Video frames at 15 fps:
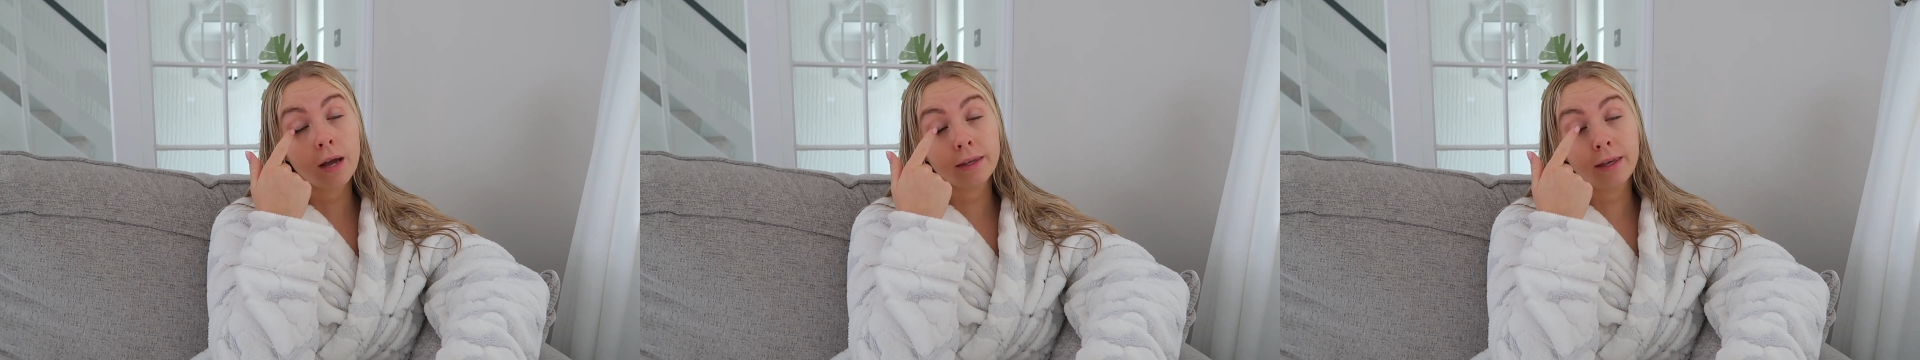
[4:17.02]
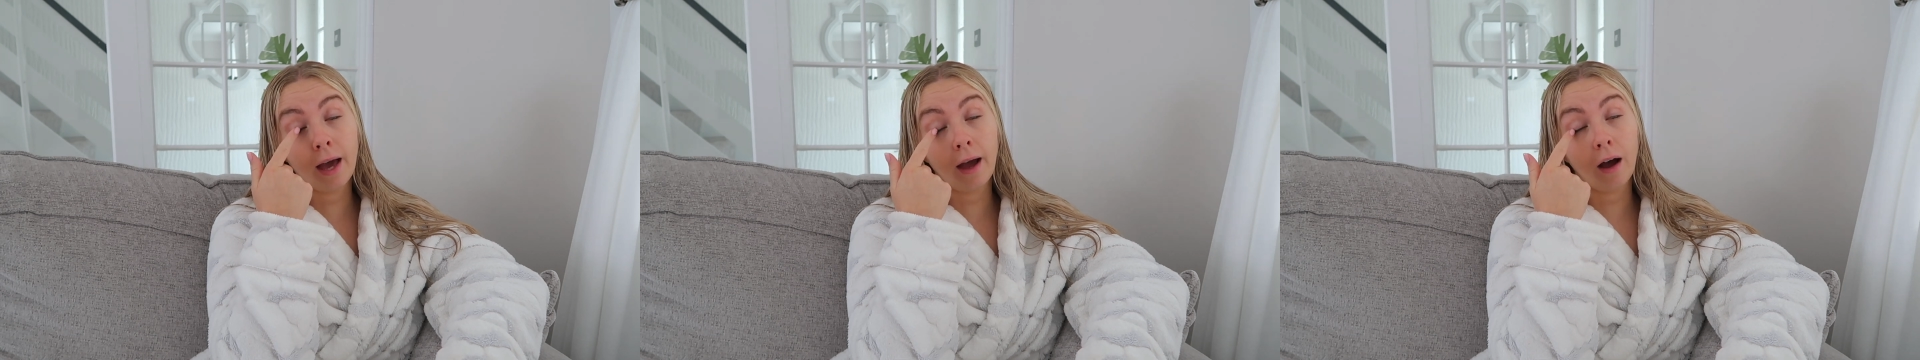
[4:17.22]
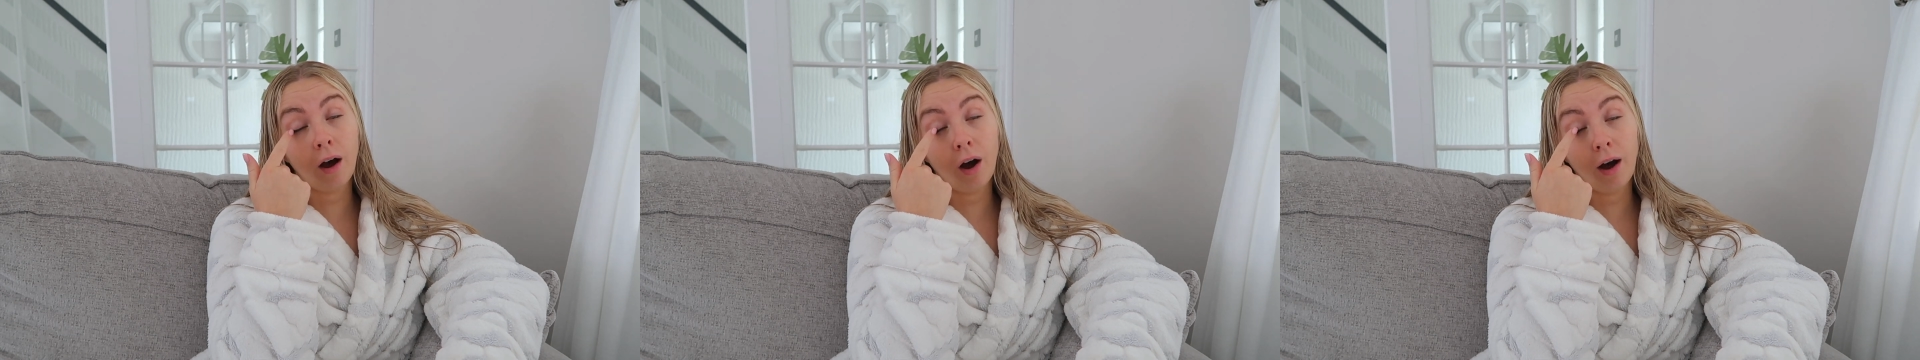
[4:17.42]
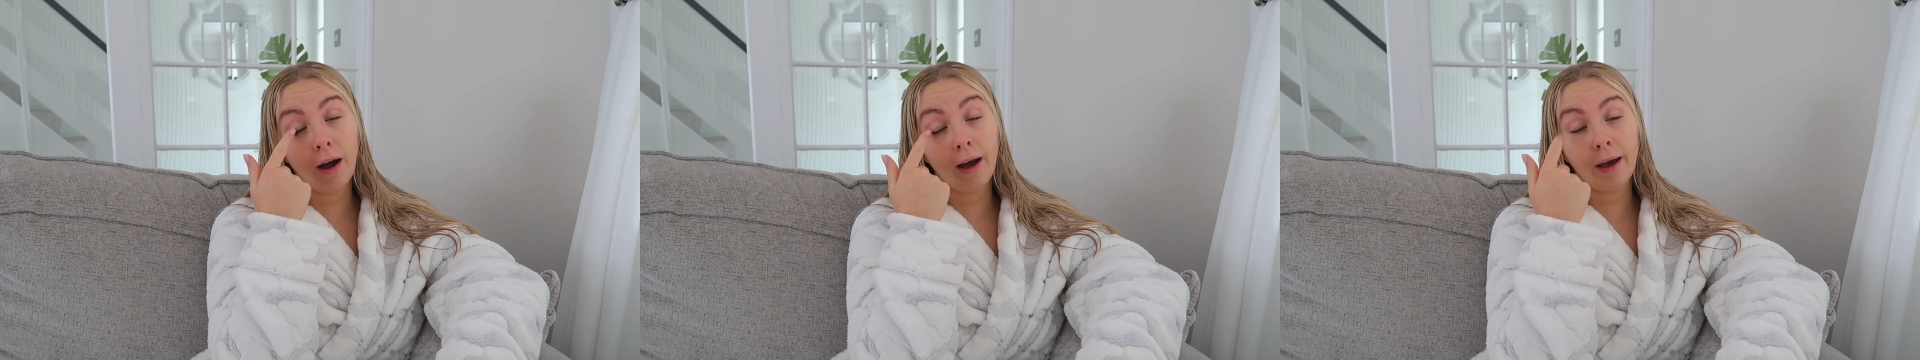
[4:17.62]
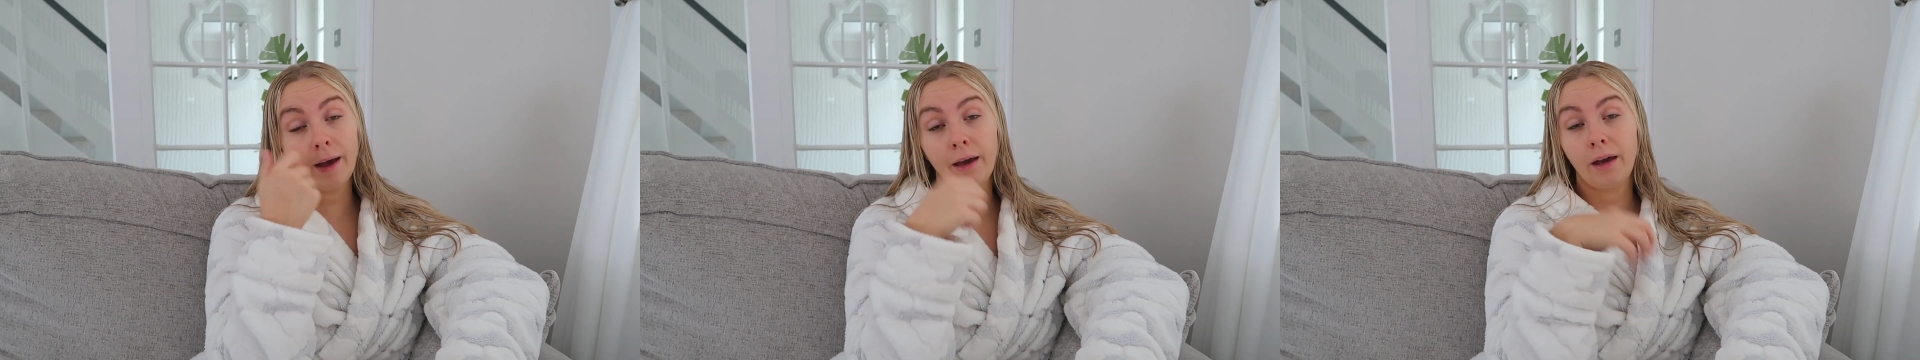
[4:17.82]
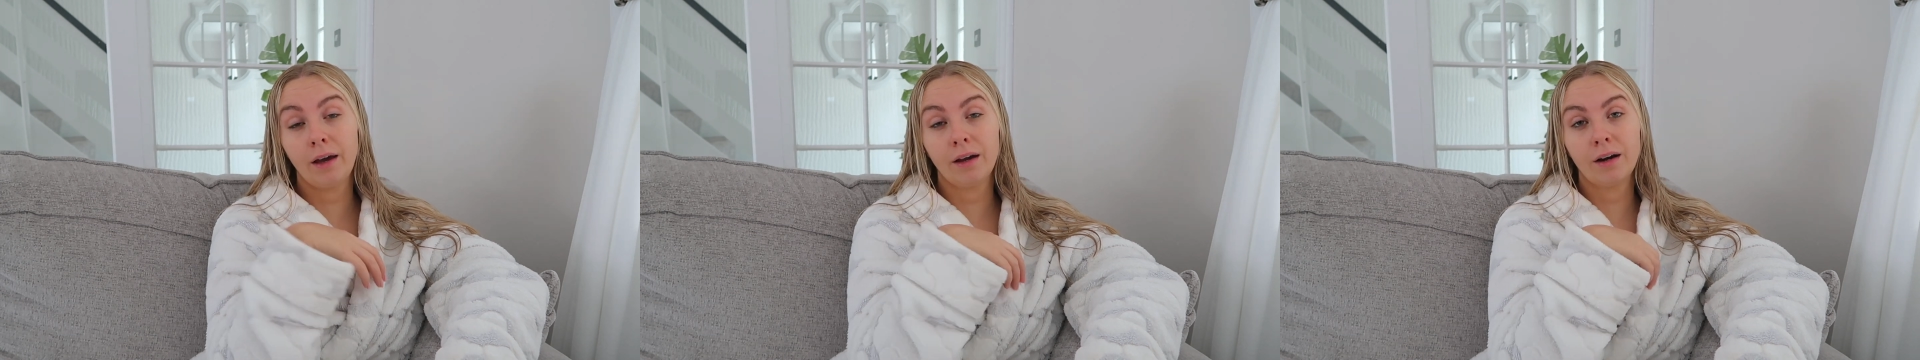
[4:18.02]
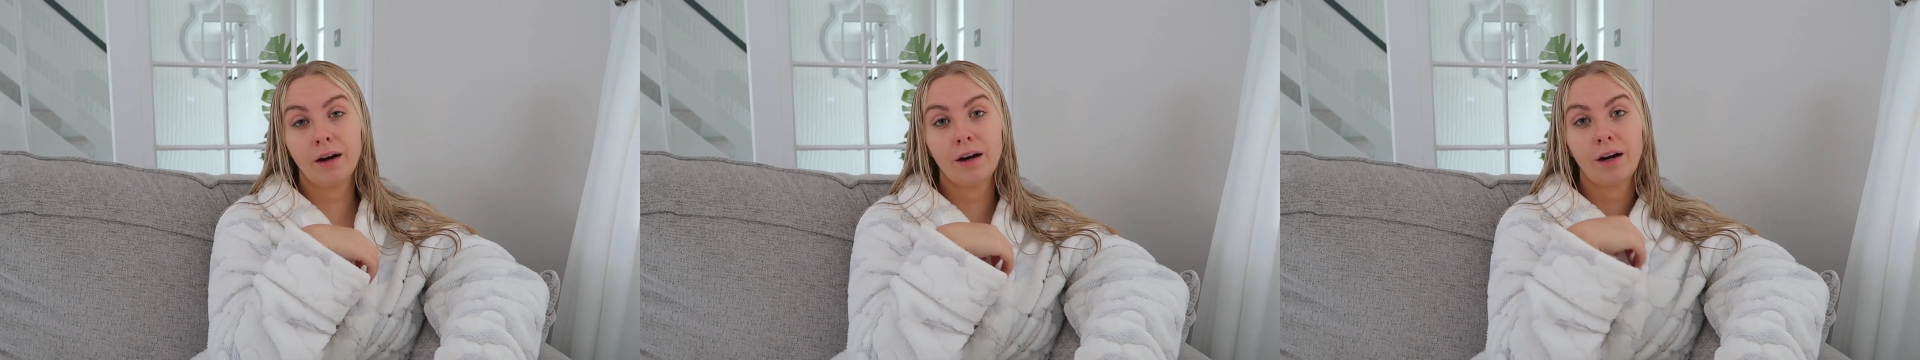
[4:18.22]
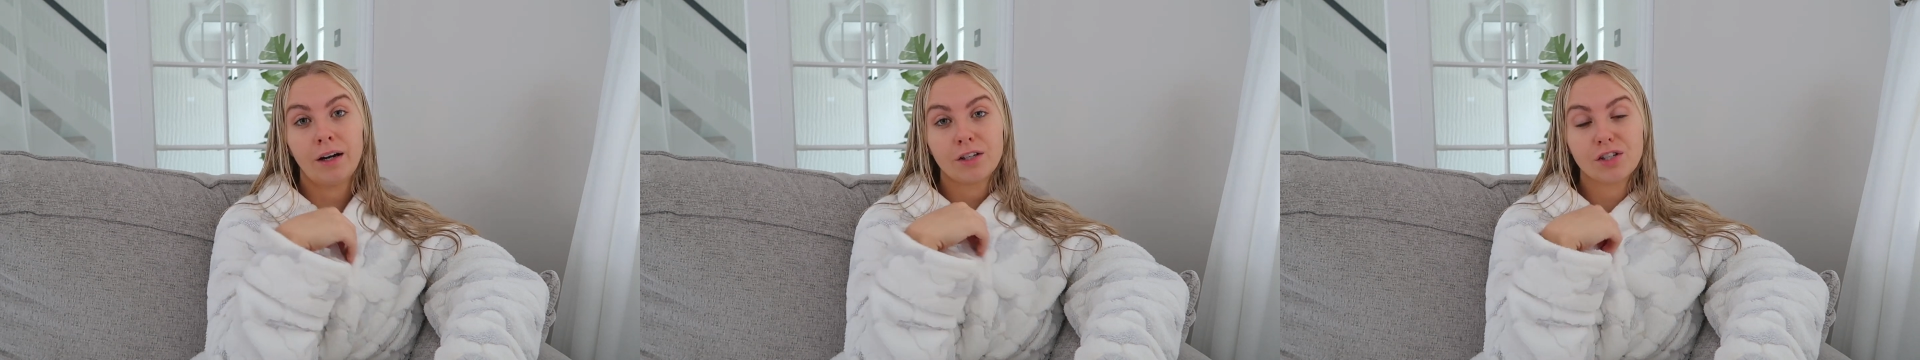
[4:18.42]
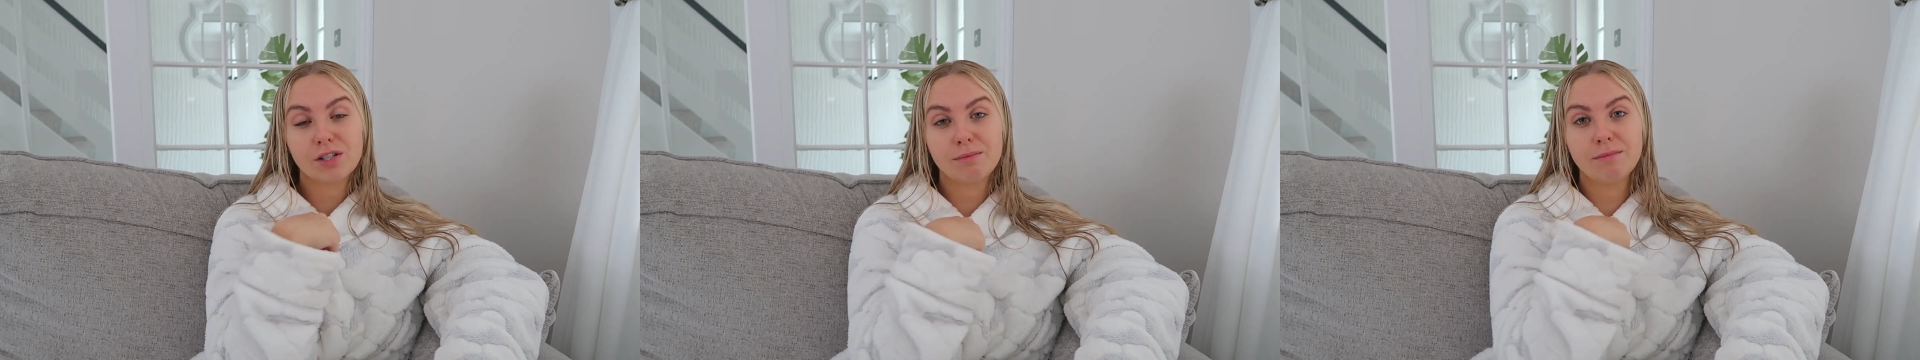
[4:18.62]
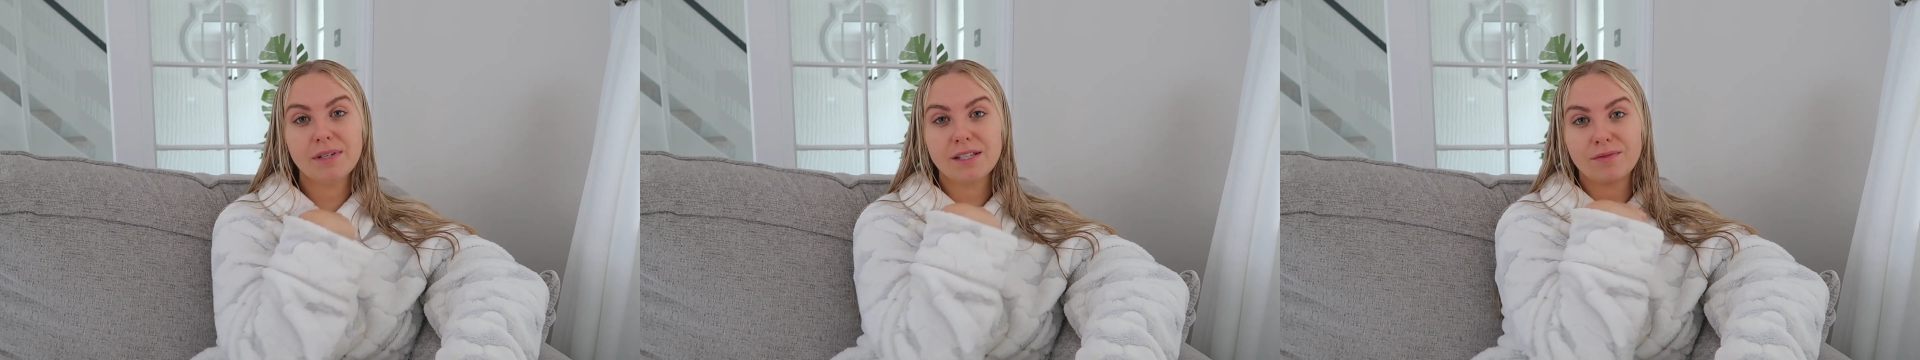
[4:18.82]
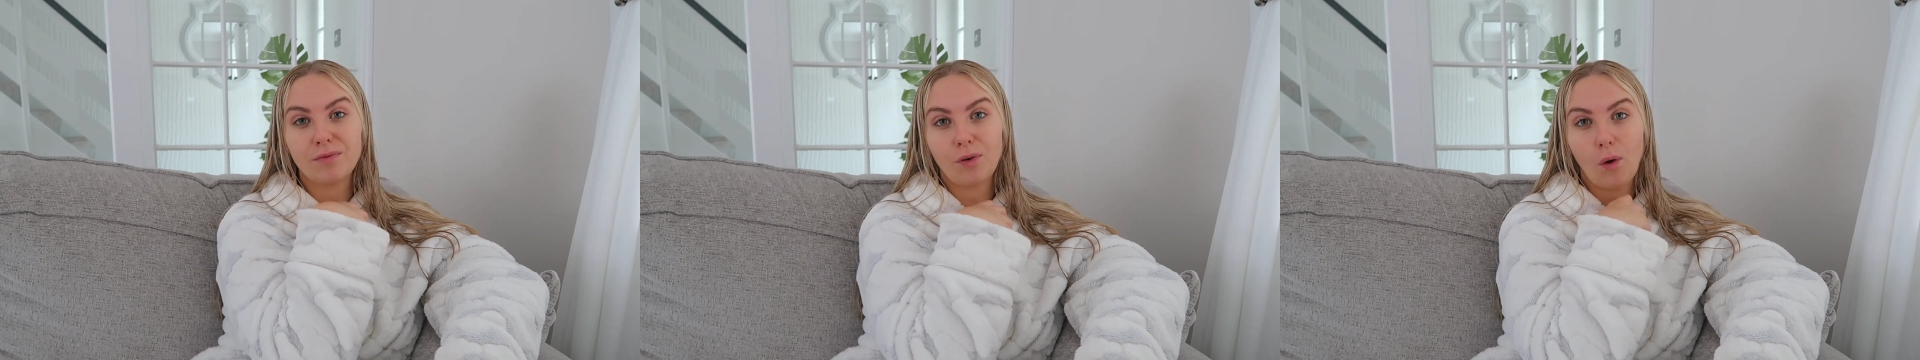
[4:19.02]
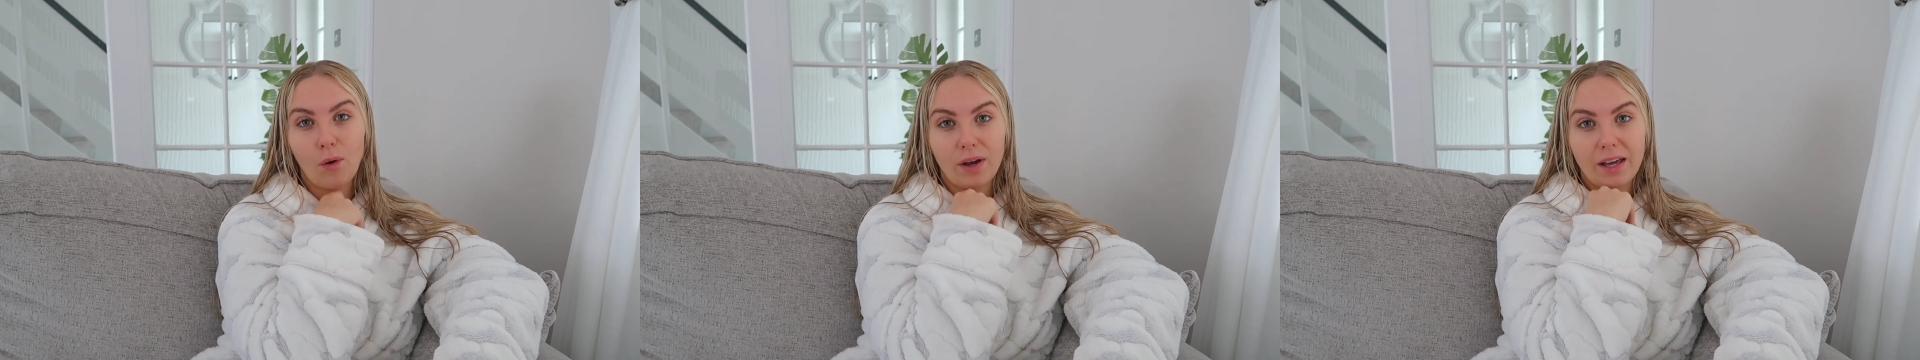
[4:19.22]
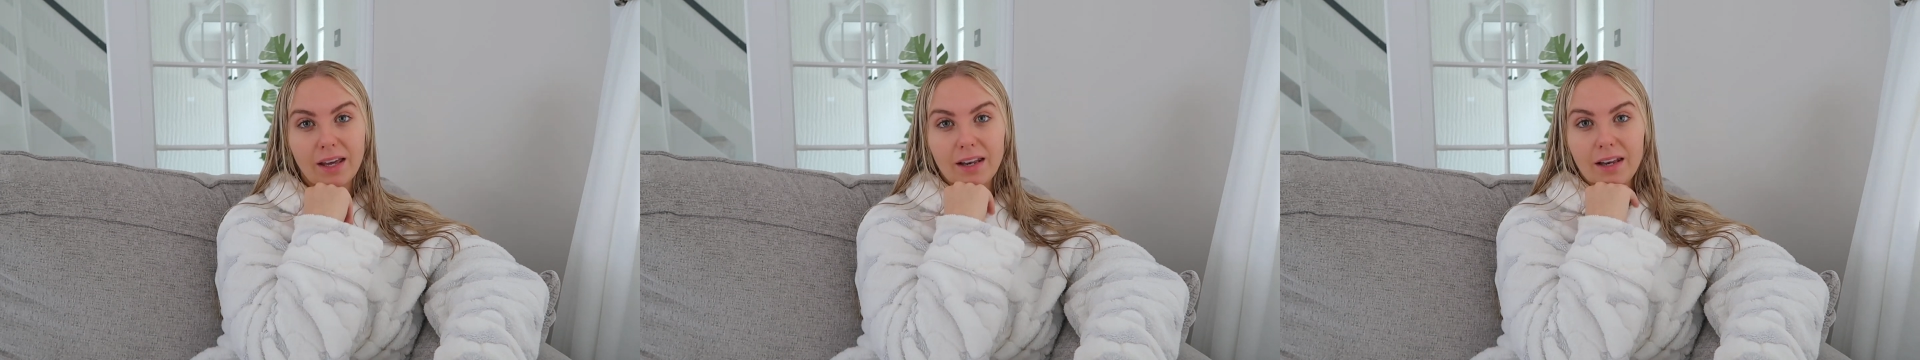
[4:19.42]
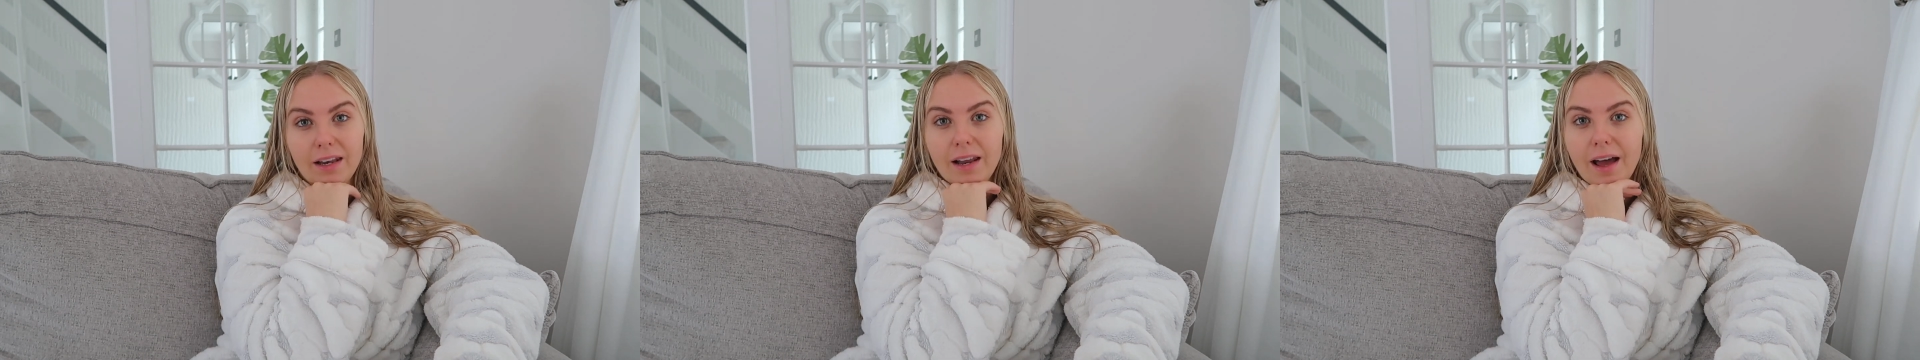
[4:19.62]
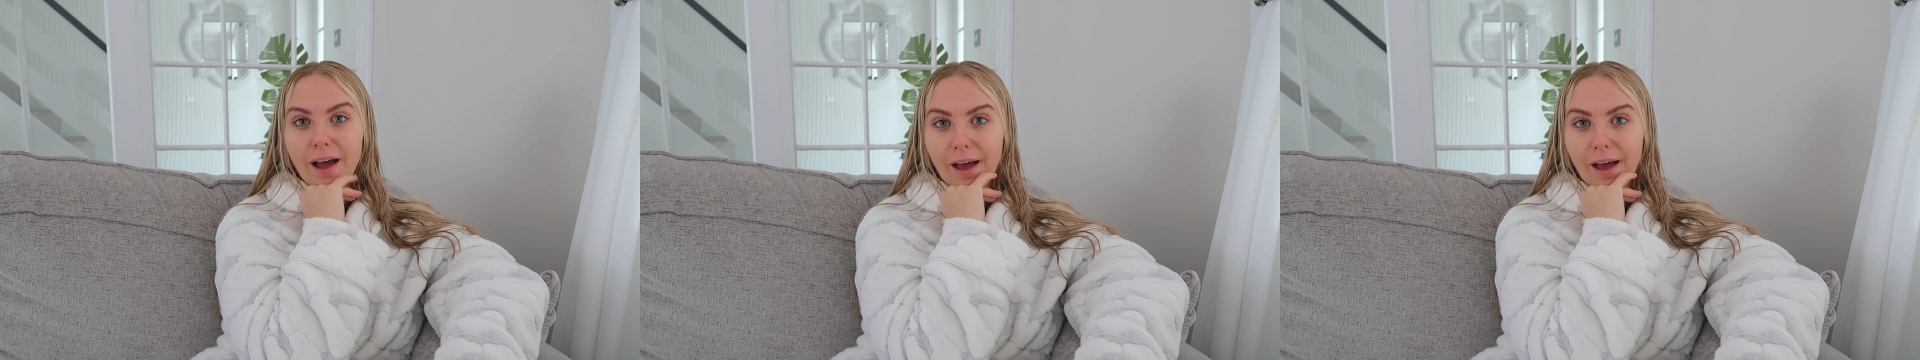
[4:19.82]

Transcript: yeah, I I just miss vlogging,